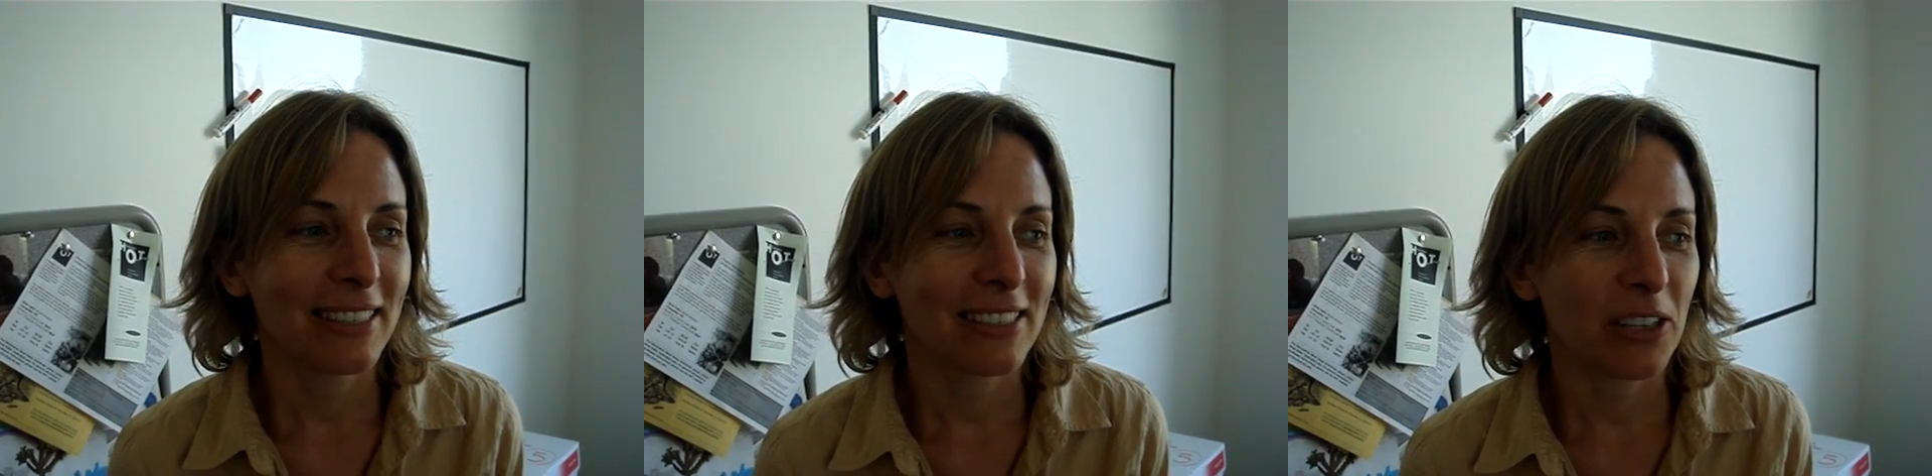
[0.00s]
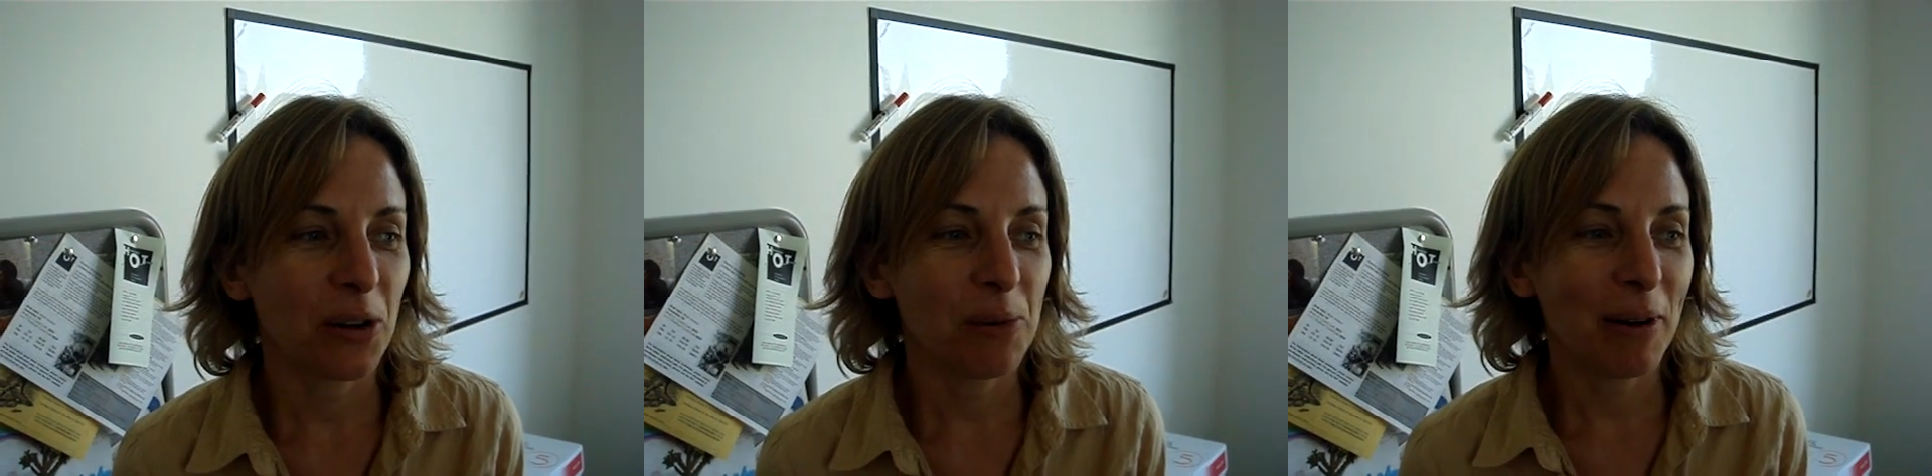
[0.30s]

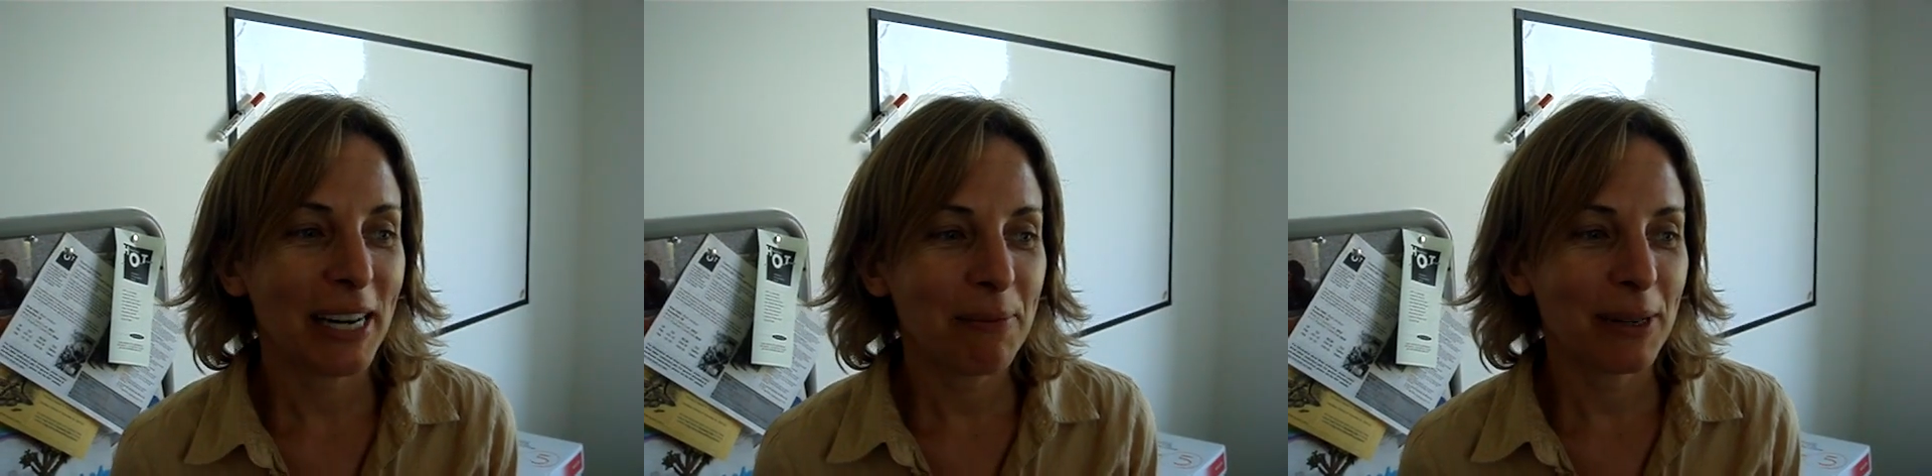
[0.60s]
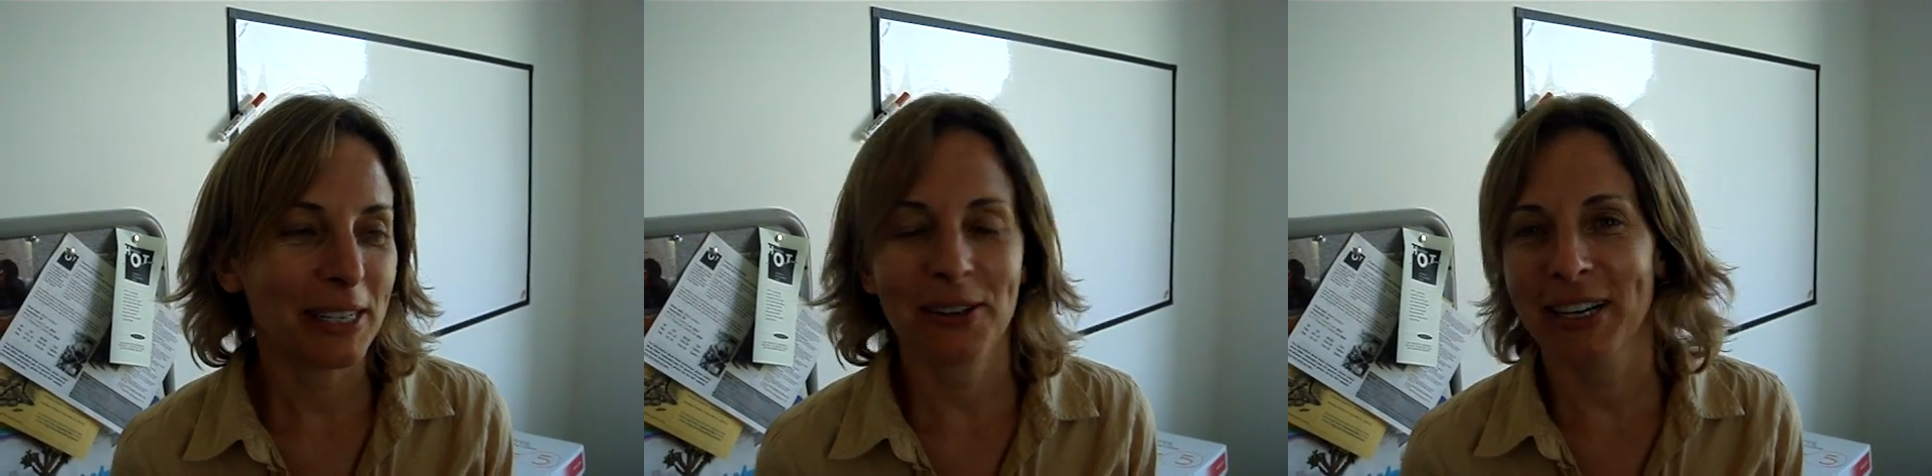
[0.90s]
so my
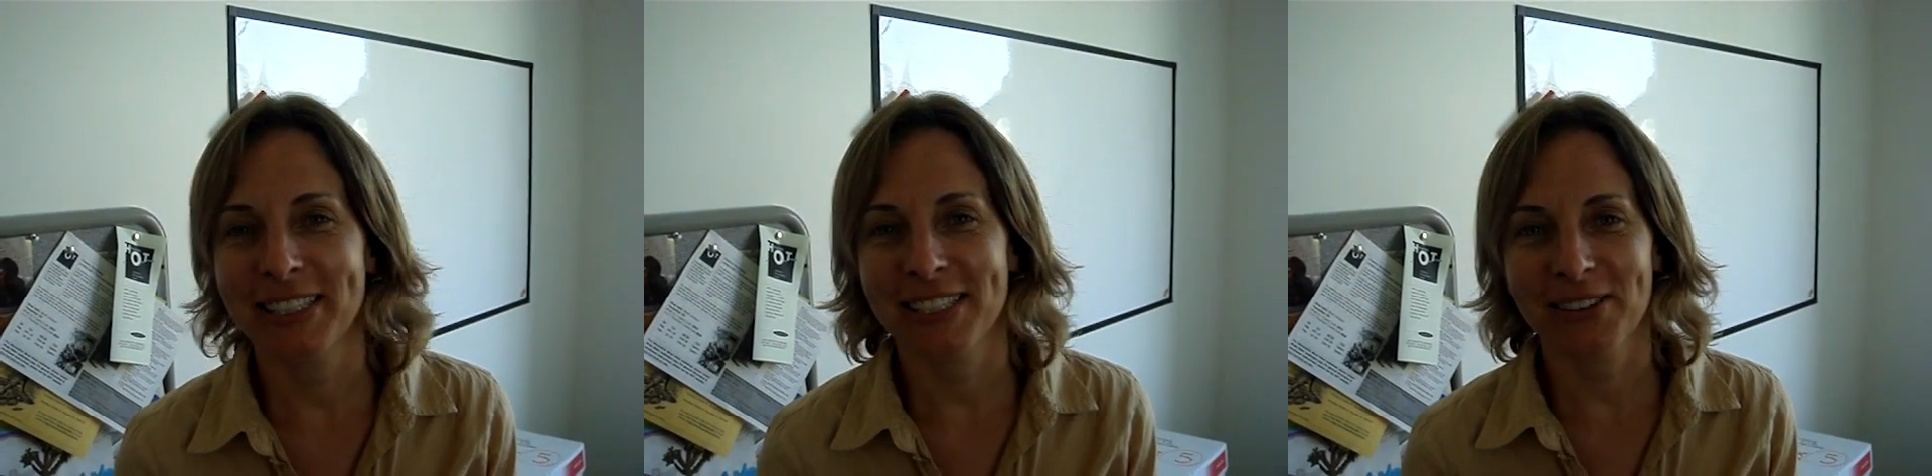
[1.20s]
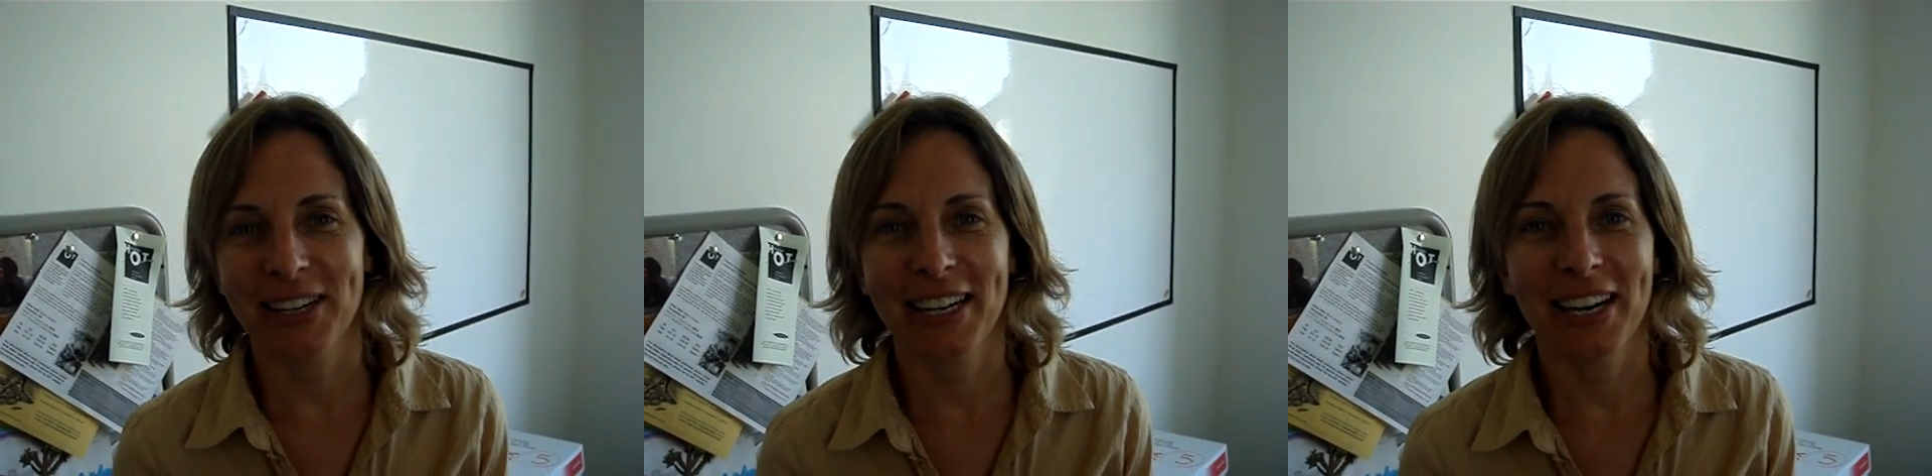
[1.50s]
big crisis
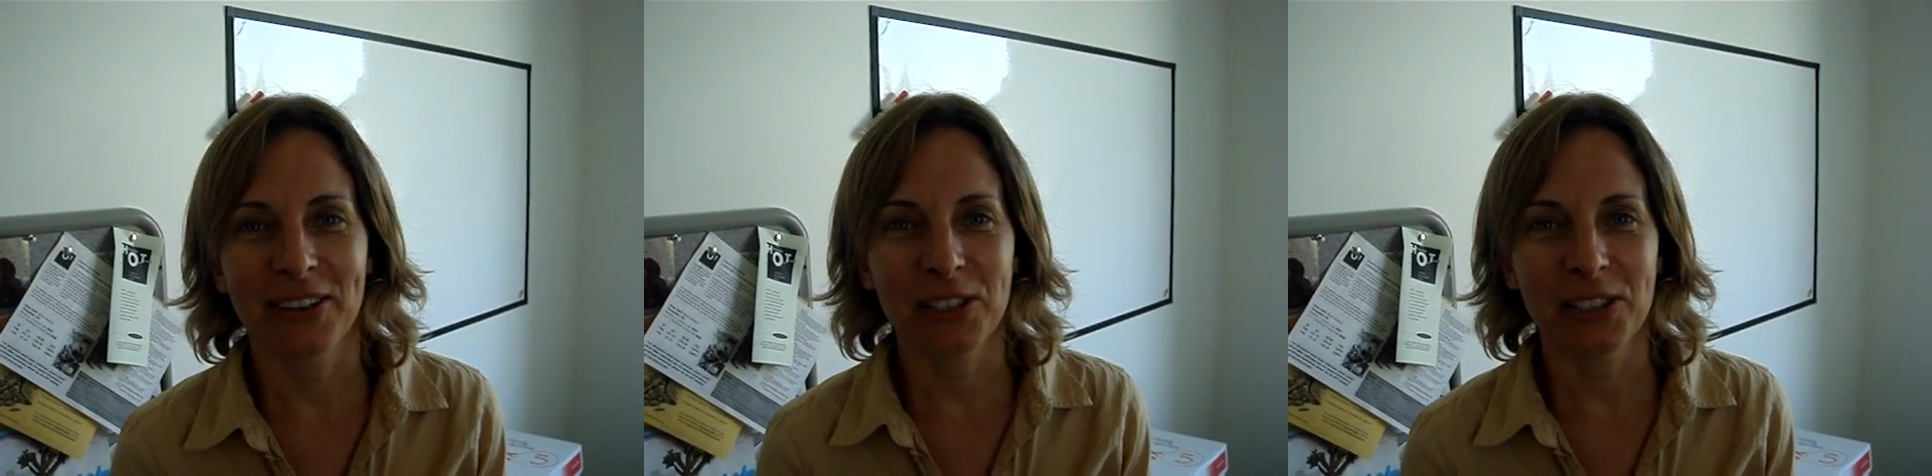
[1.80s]
right now